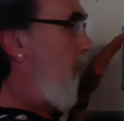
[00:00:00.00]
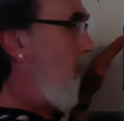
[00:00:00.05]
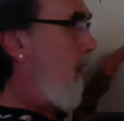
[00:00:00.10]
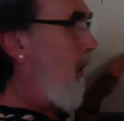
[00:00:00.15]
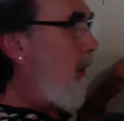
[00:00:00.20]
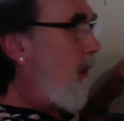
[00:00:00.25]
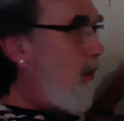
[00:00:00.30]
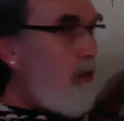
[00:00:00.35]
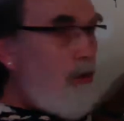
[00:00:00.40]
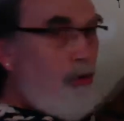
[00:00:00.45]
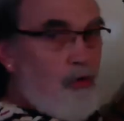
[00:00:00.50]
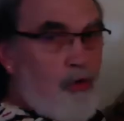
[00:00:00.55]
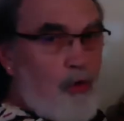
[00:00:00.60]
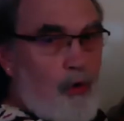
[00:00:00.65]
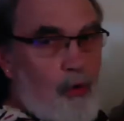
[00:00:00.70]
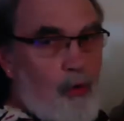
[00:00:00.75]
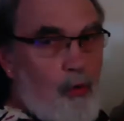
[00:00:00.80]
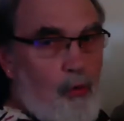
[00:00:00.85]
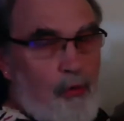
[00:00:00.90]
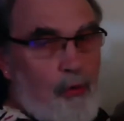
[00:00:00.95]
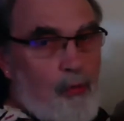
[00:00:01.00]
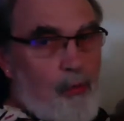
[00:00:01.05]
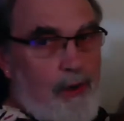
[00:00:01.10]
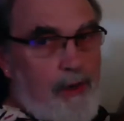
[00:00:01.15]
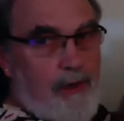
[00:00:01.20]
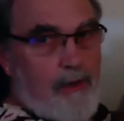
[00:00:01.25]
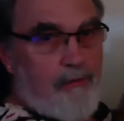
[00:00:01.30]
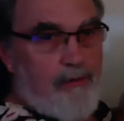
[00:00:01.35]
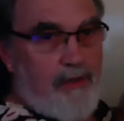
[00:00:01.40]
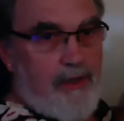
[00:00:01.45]
control the
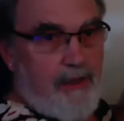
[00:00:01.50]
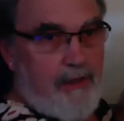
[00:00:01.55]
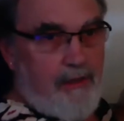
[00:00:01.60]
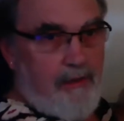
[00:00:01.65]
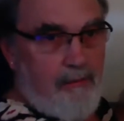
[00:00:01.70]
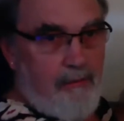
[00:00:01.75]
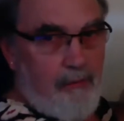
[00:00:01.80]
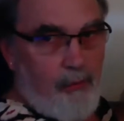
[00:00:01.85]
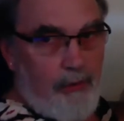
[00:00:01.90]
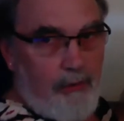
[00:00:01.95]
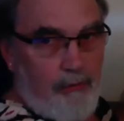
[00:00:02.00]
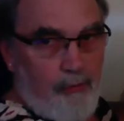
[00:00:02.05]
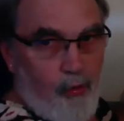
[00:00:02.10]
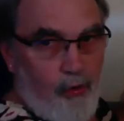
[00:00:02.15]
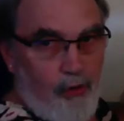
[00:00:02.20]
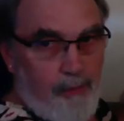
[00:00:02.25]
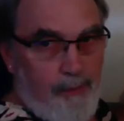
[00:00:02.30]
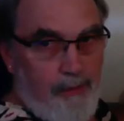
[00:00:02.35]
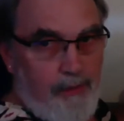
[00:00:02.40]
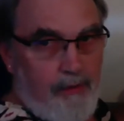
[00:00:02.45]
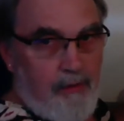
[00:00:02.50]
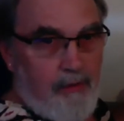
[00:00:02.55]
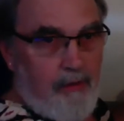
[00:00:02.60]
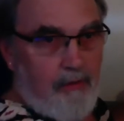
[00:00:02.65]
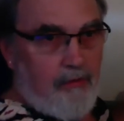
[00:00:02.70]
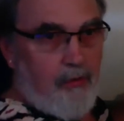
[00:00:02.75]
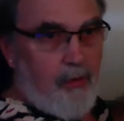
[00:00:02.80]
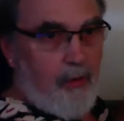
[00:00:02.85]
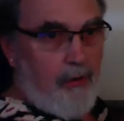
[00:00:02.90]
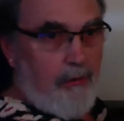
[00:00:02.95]
rate of getting reinforcement.
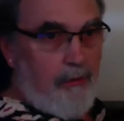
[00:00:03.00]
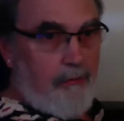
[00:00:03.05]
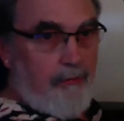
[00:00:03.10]
So on a